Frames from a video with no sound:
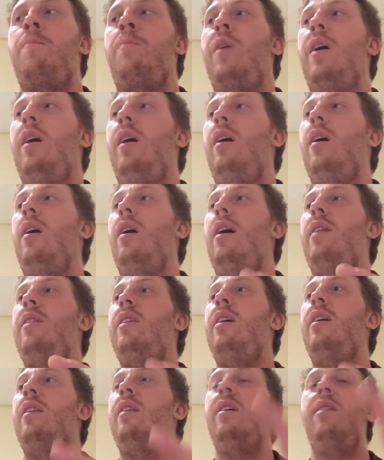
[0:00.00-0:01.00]
and
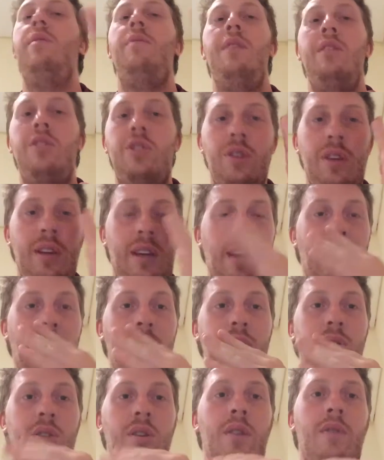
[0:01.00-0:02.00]
then it eventually
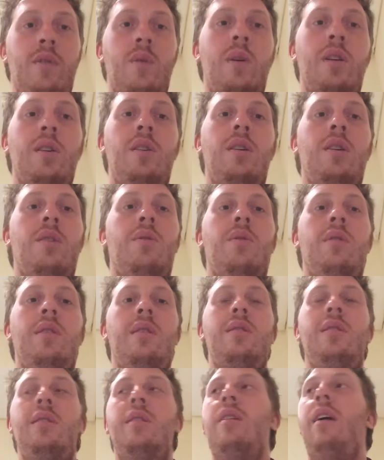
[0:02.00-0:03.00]
covers over where you can only
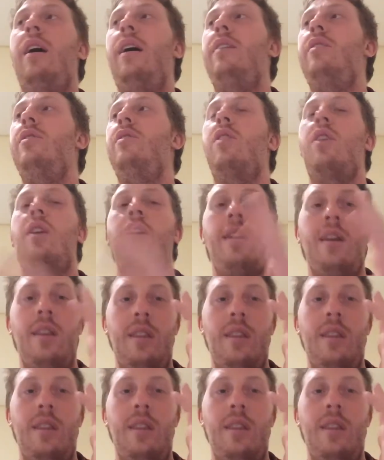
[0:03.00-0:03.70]
see light and dark,